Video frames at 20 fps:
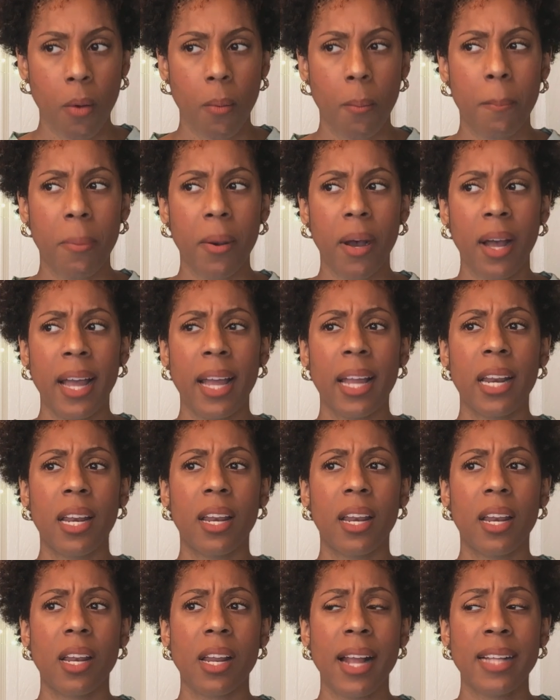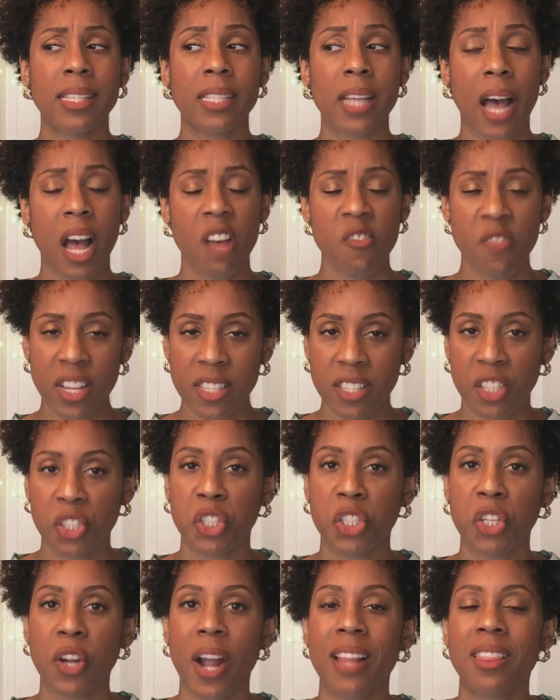But it's obvious that
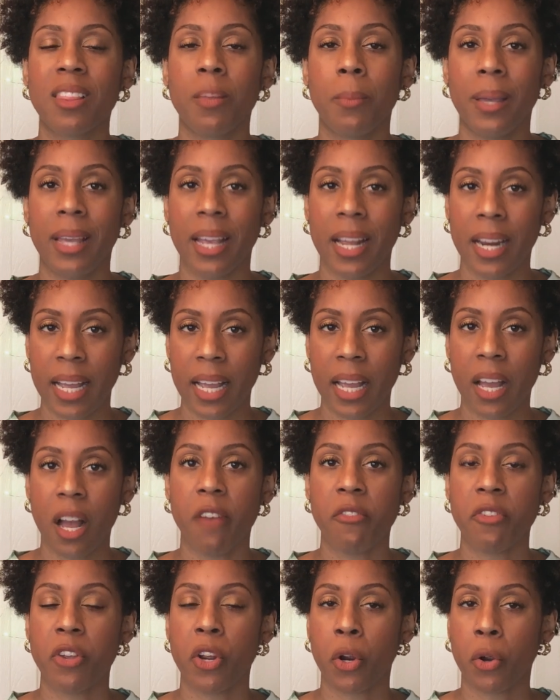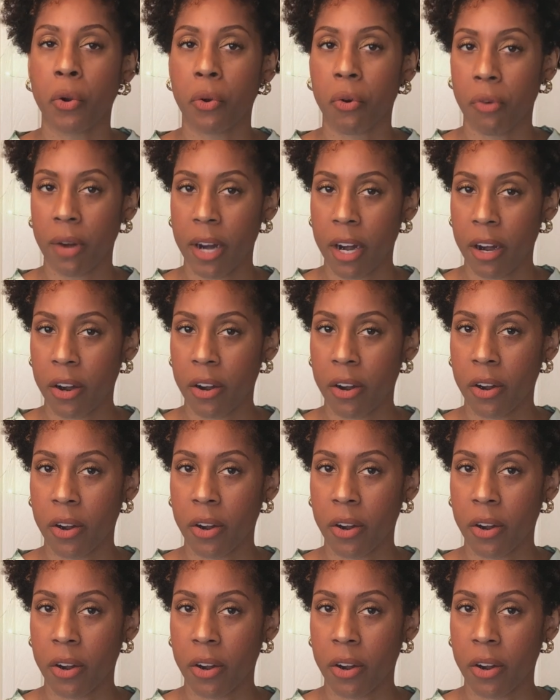you're at the beginning of your career.